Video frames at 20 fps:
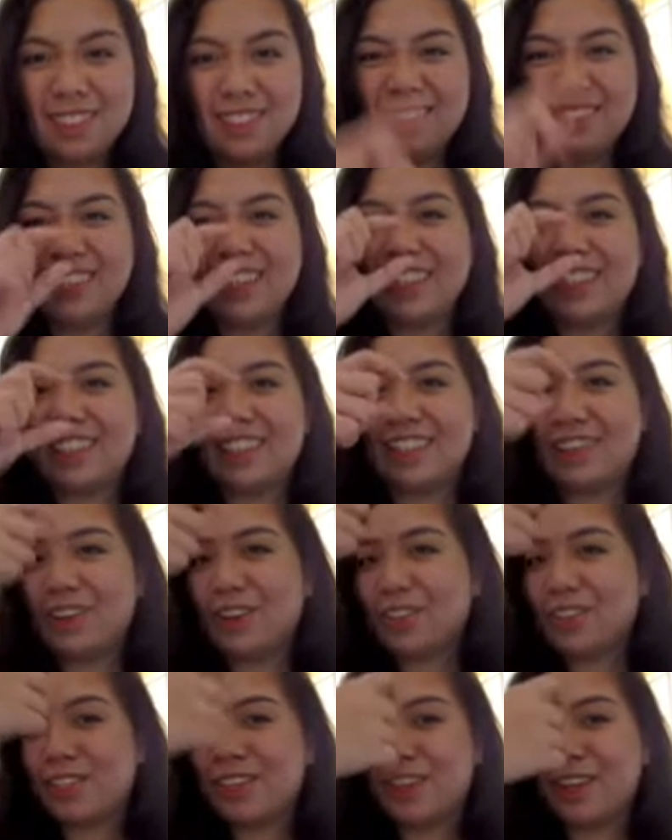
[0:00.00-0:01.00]
It
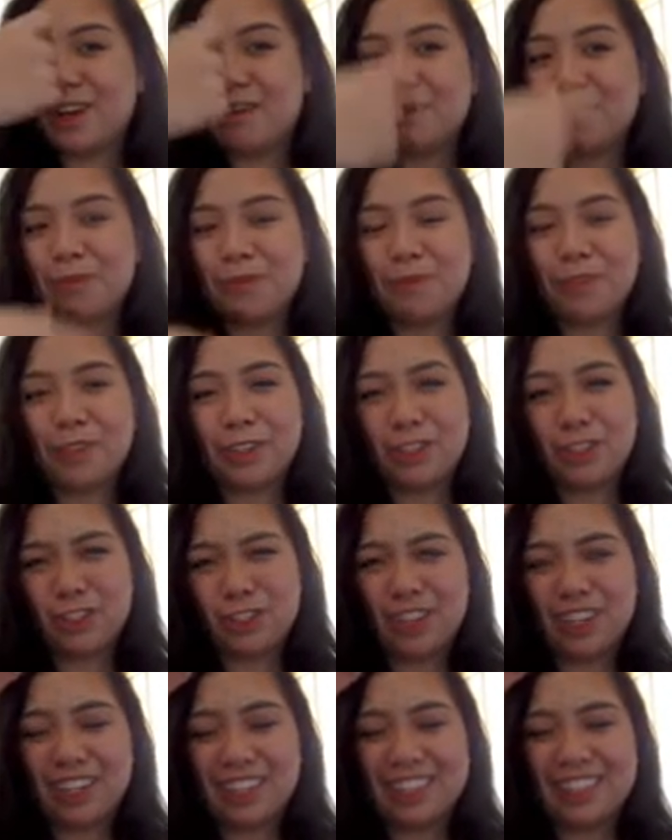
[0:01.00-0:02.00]
comes from their
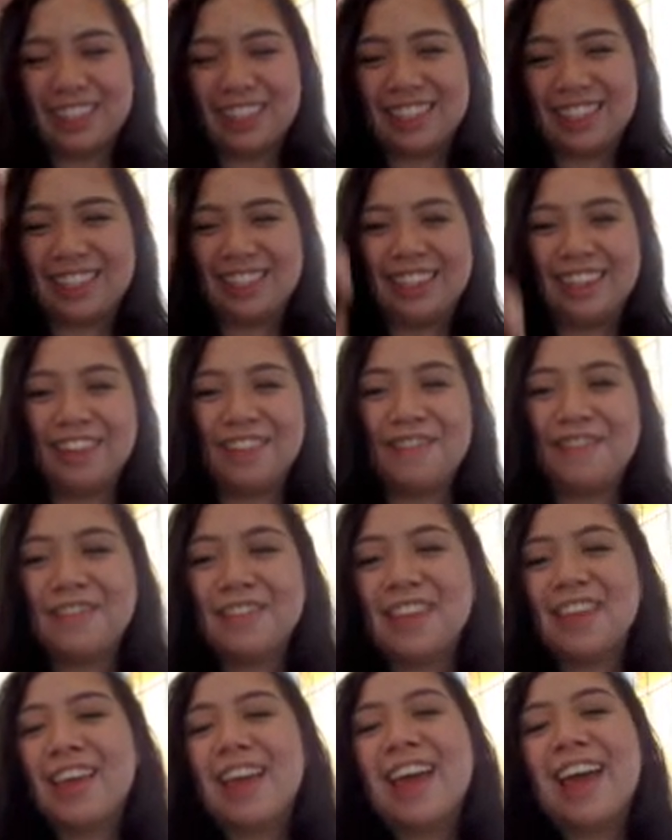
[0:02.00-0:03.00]
trunk, doesn't it?
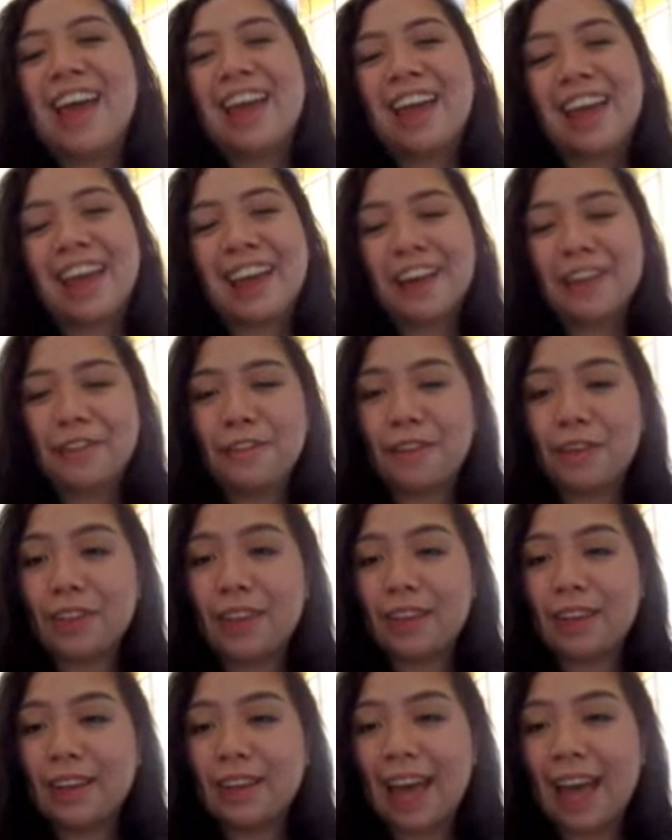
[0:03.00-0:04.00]
And for
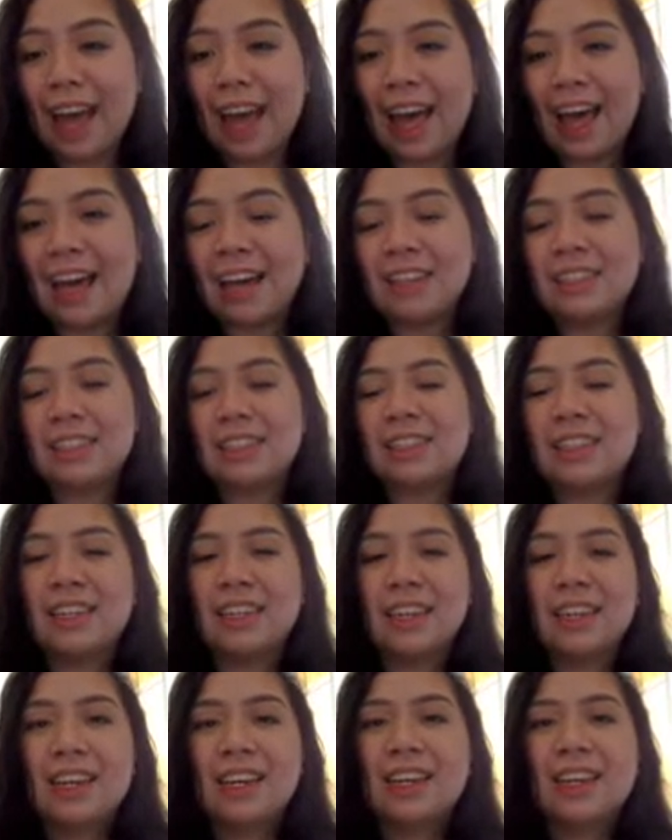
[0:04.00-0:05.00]
the cat,
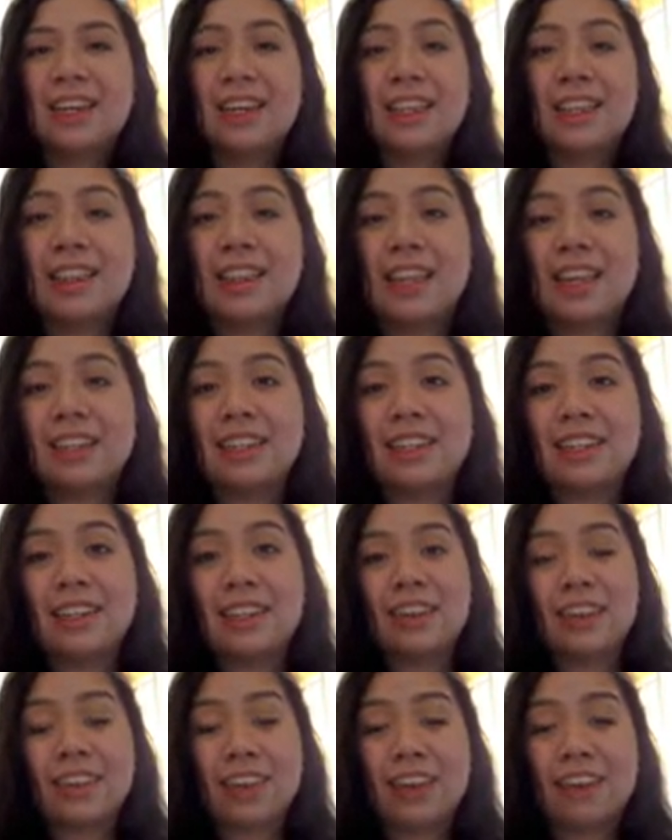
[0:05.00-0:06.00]
they
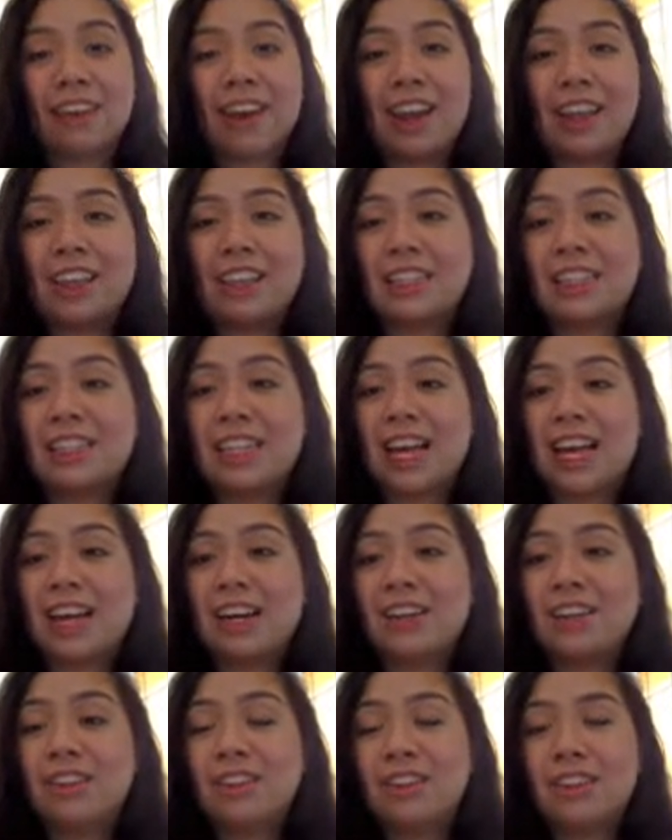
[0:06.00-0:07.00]
create the
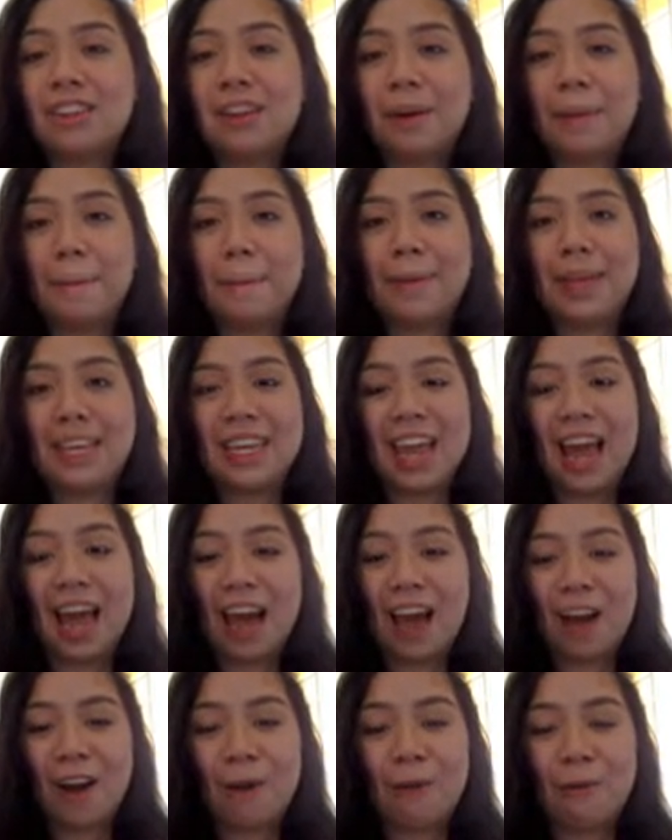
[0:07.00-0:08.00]
sound
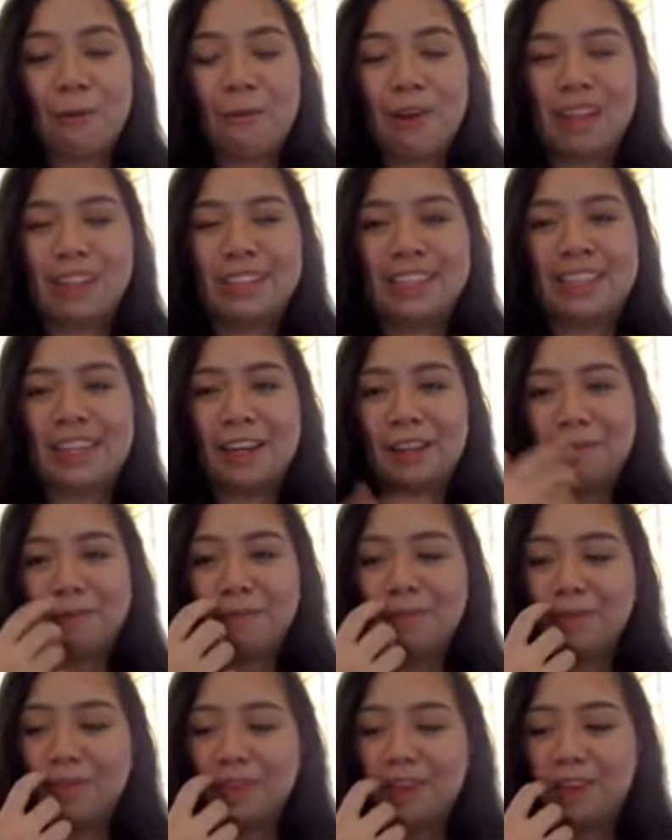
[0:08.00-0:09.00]
meow. Well done.
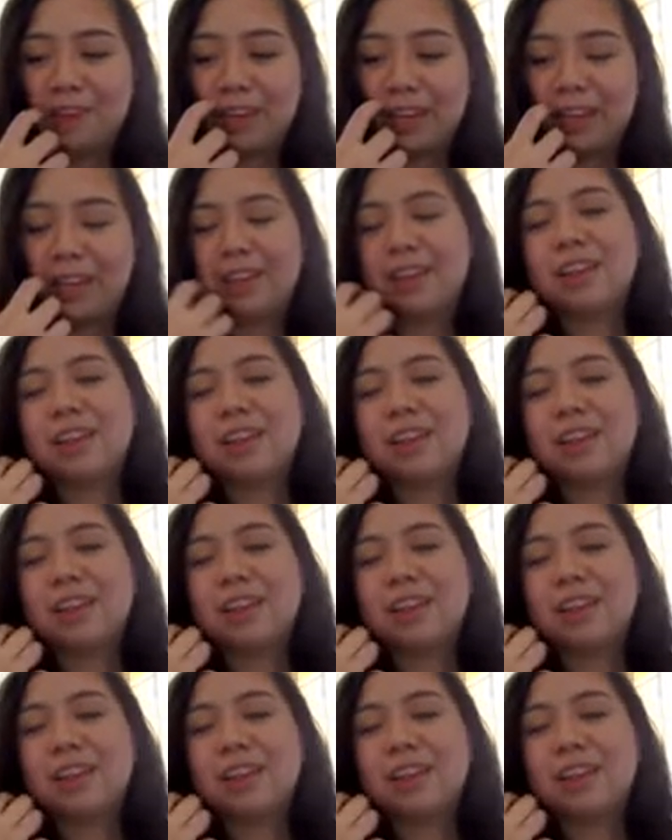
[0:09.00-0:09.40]
Okay.